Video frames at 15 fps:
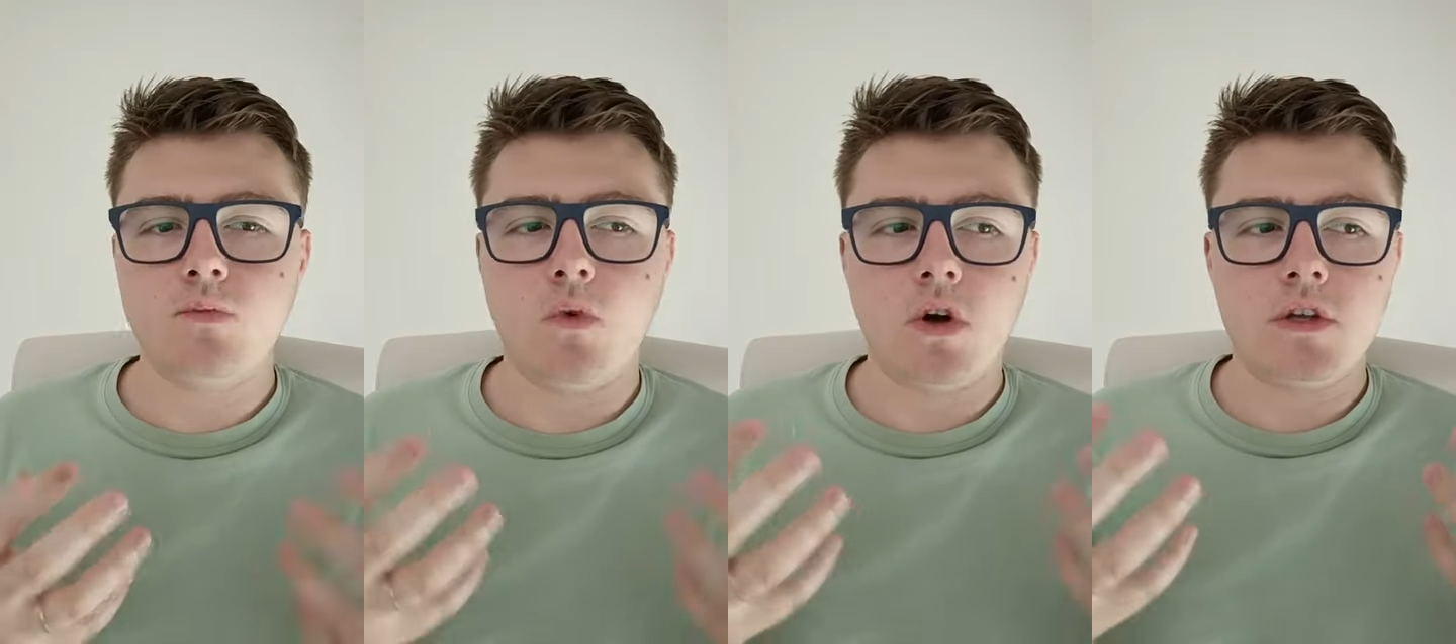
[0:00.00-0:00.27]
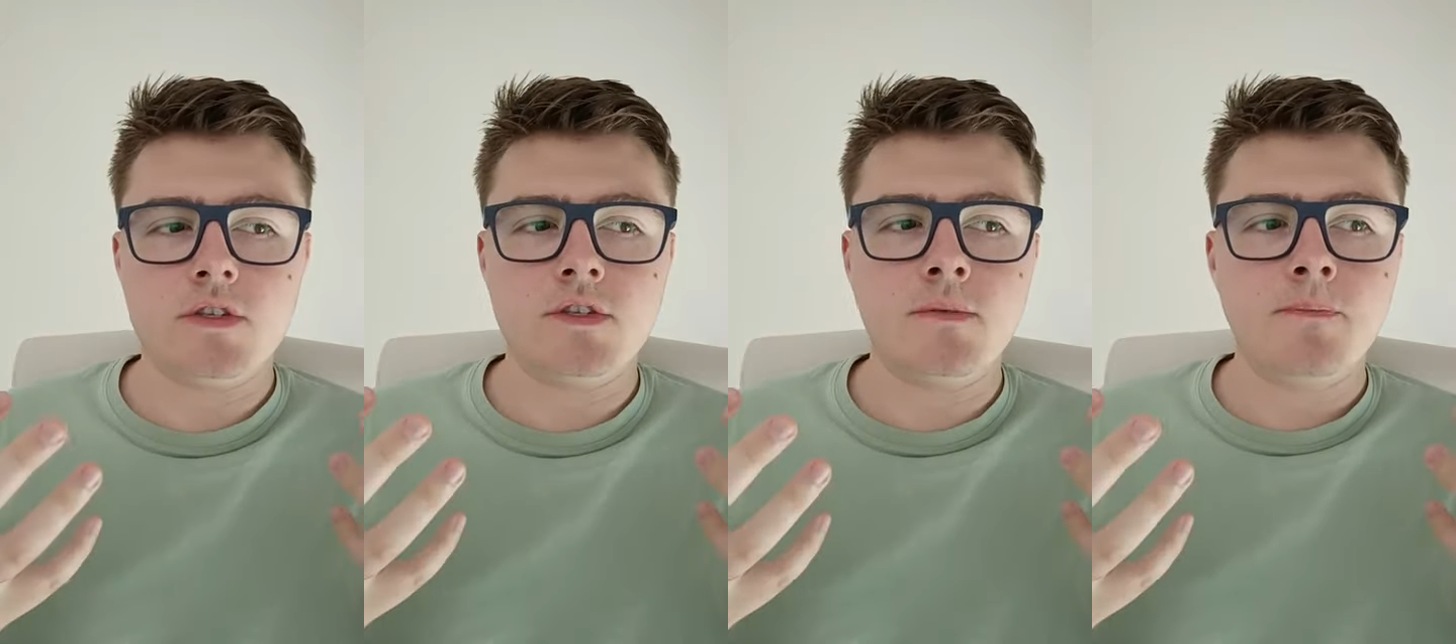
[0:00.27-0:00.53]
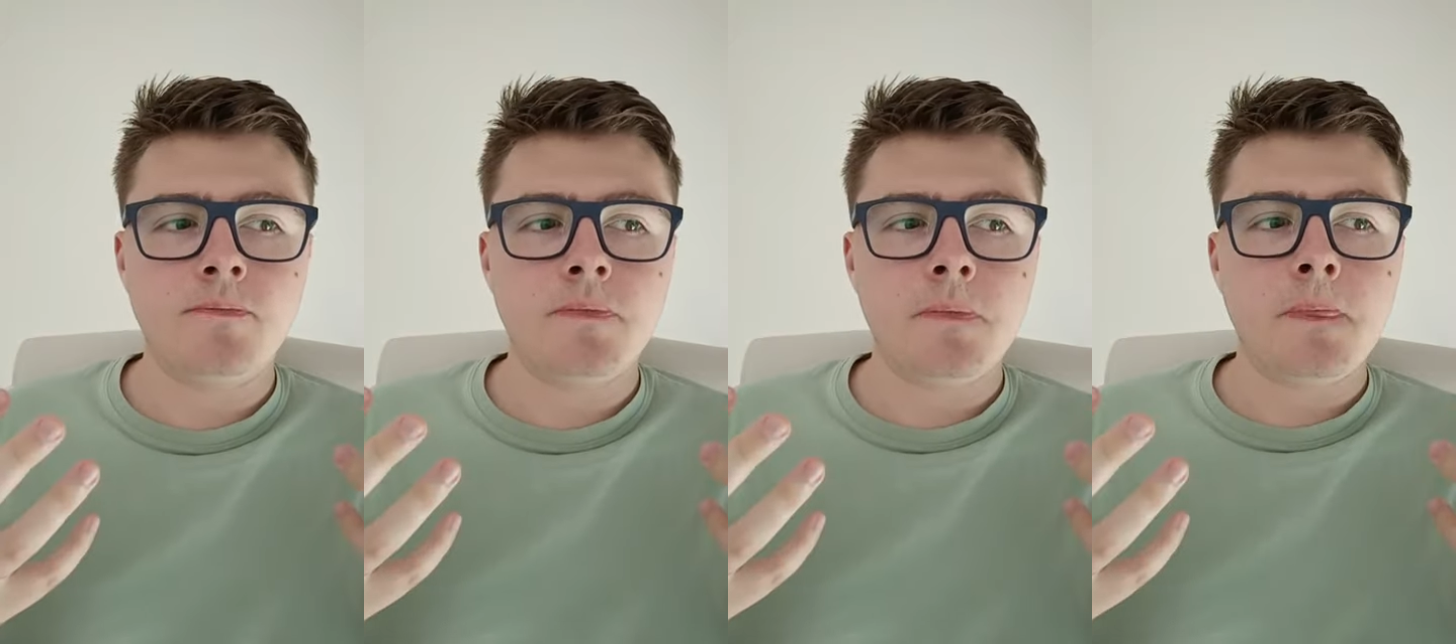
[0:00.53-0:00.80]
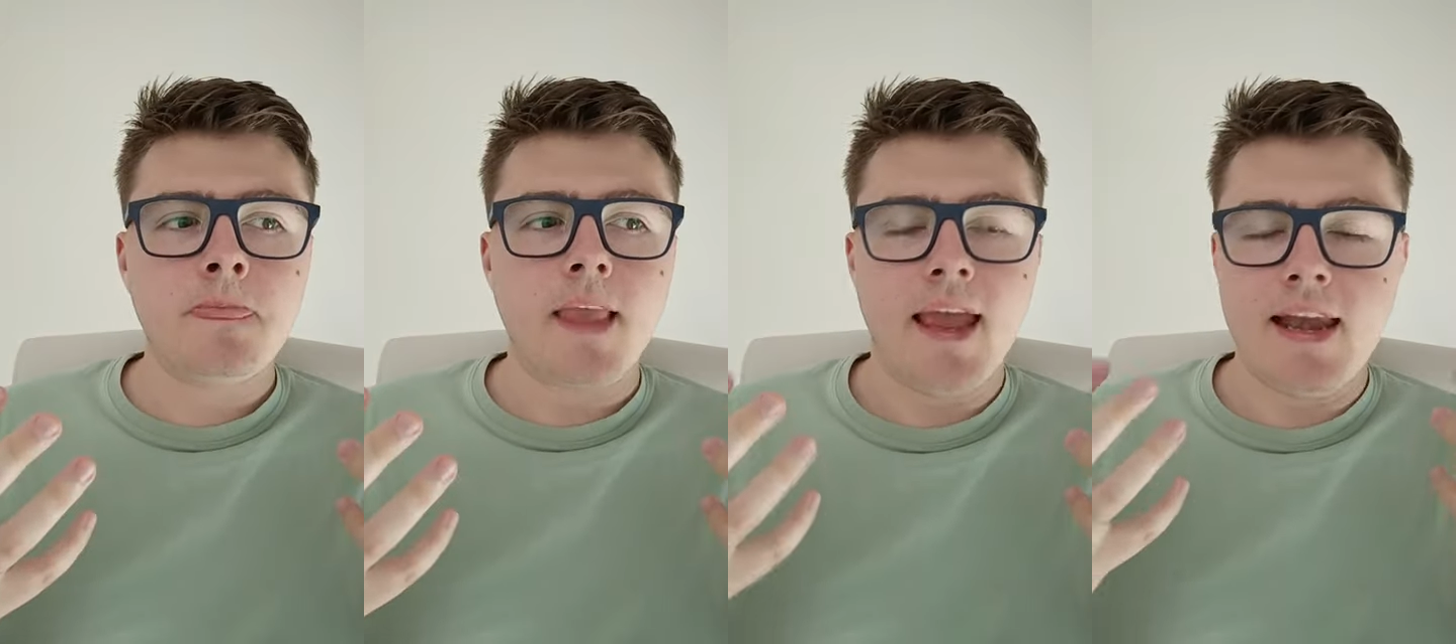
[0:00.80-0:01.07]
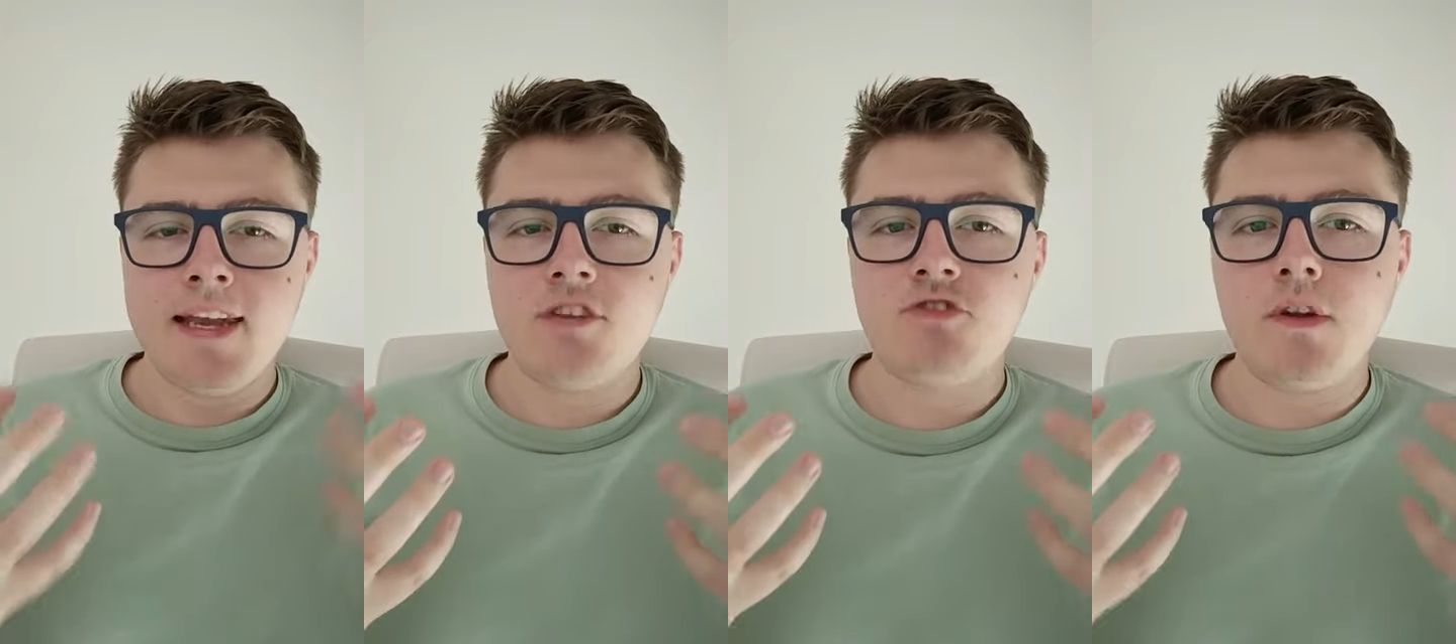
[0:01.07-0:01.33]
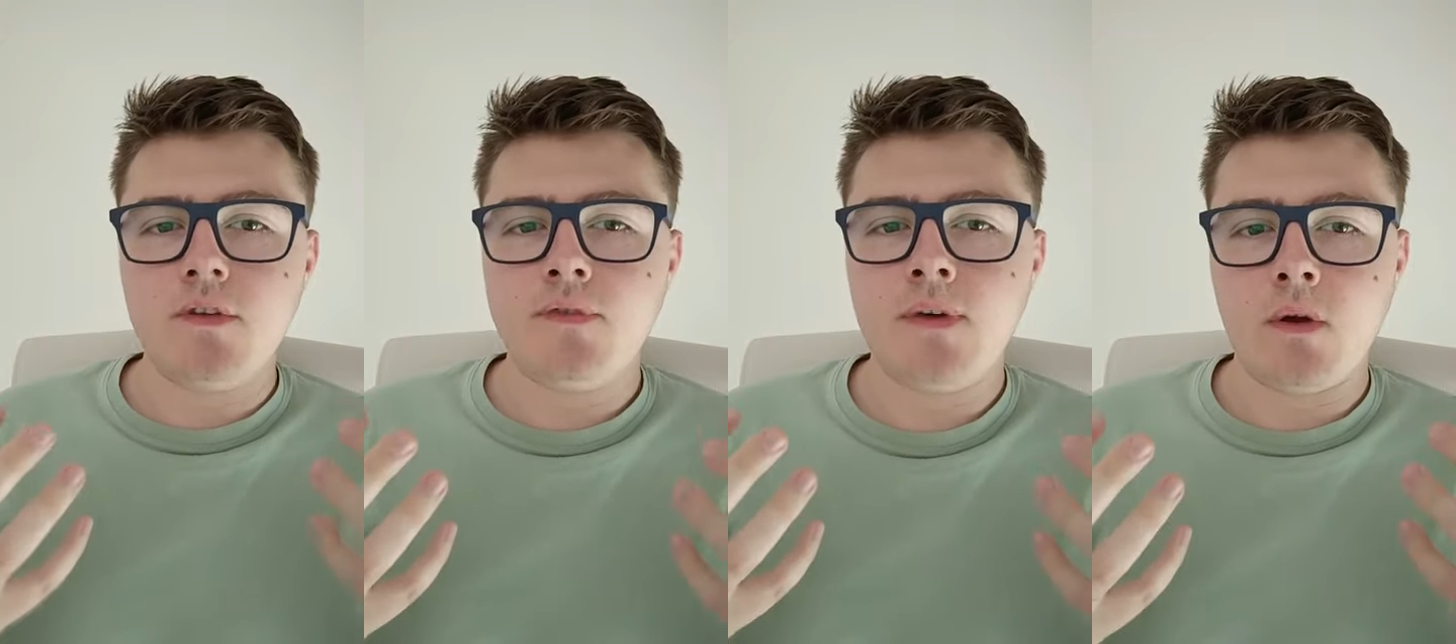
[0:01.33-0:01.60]
was, it
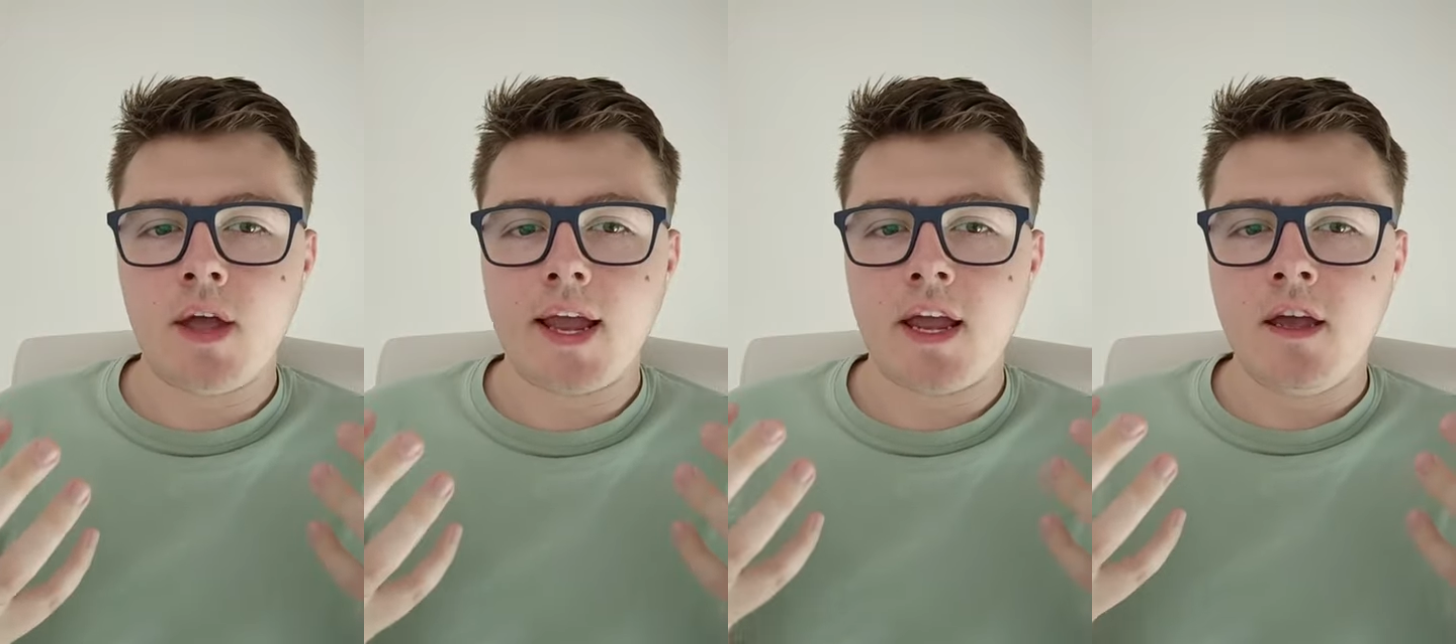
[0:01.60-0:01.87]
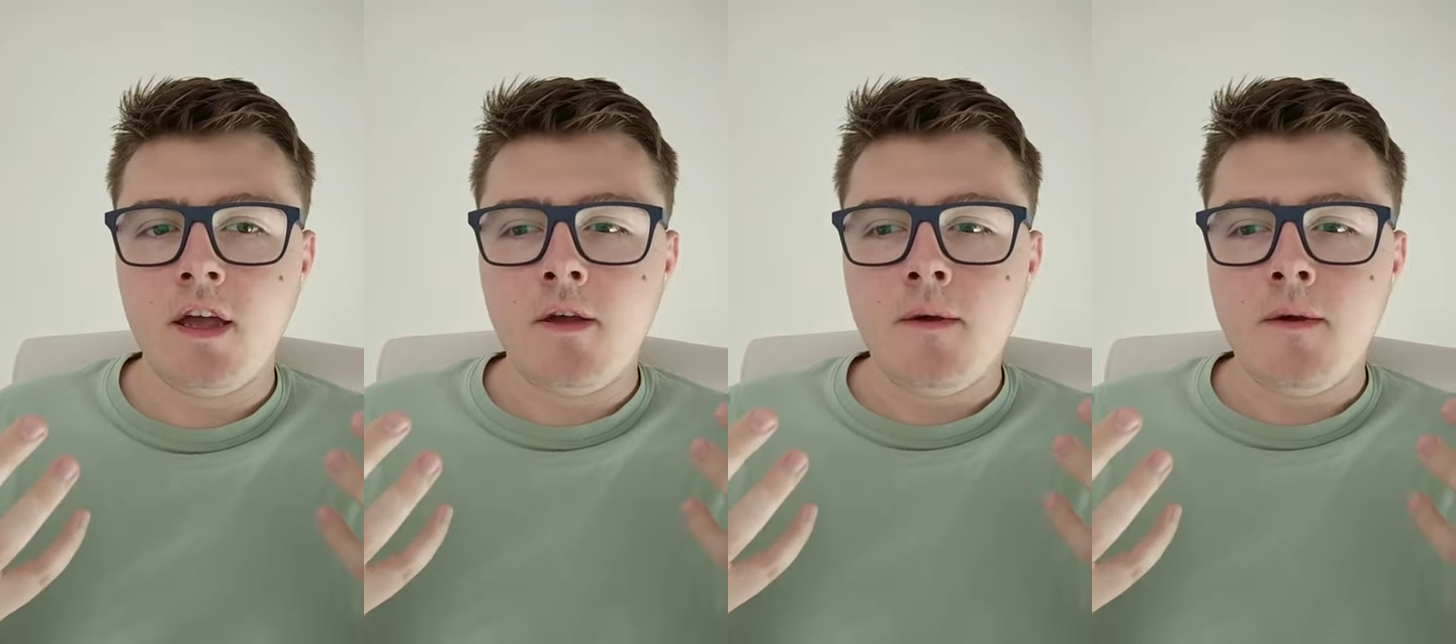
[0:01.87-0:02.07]
literally felt like,